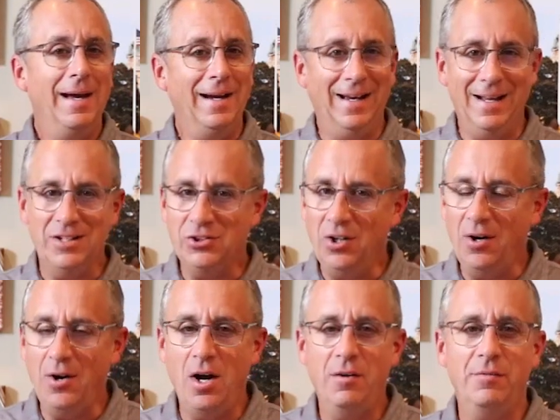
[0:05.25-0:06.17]
I gotta
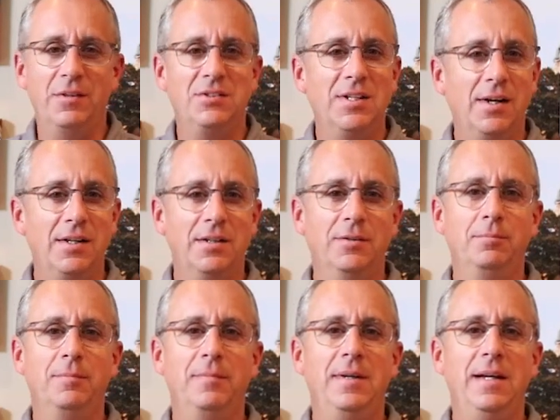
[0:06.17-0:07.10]
start off and tell
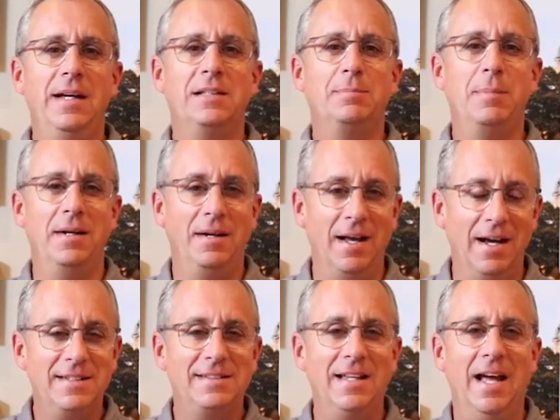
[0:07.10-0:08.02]
you, it's been
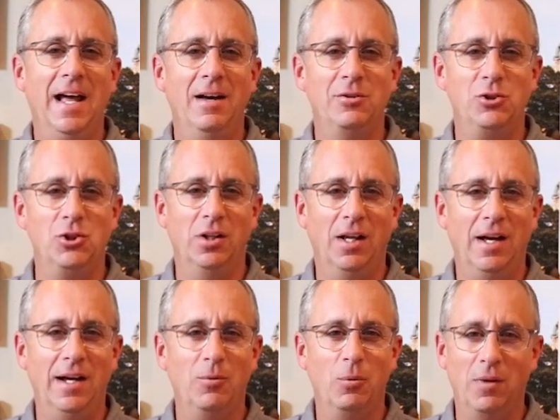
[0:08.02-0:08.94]
nice to have a
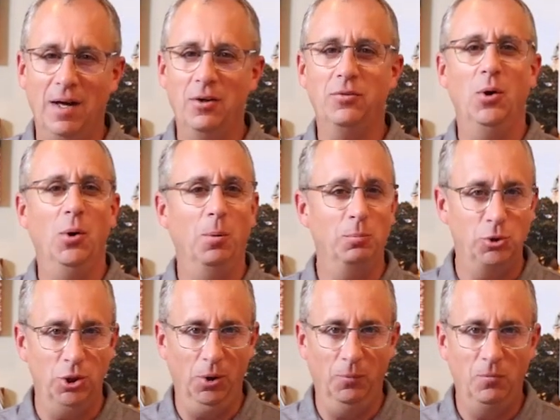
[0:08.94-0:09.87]
July without the home
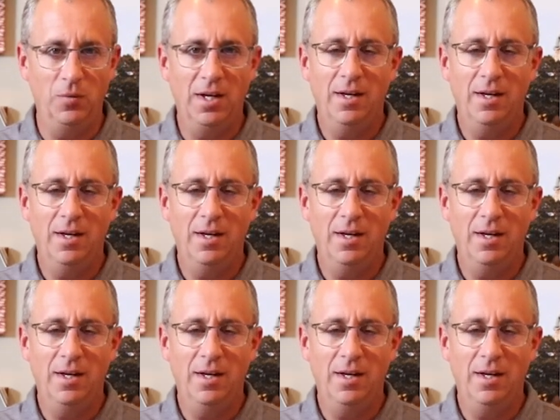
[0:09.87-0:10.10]
show.